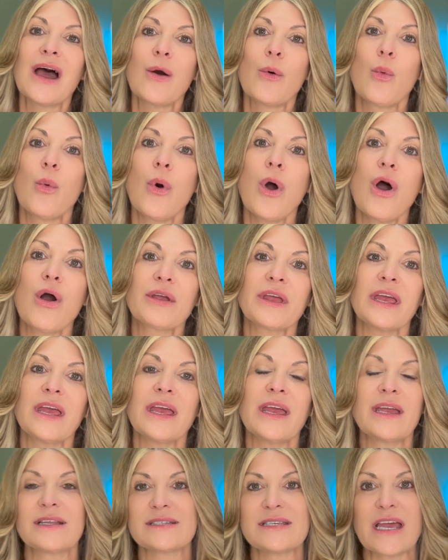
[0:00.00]

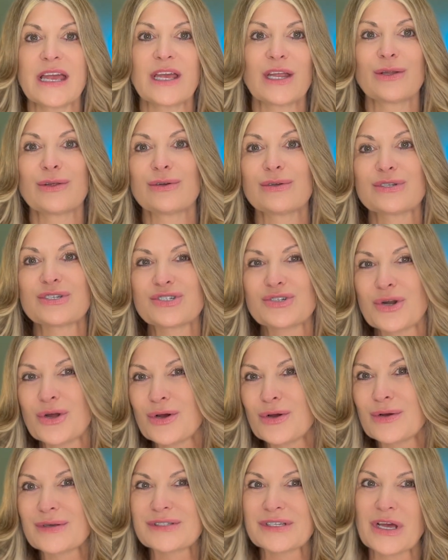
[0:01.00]
walking, taking little
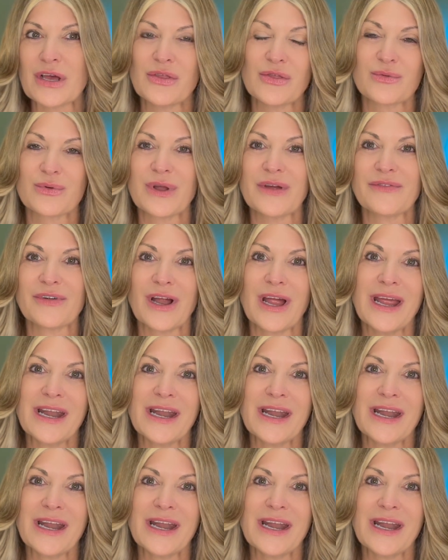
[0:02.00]
strolls on the river,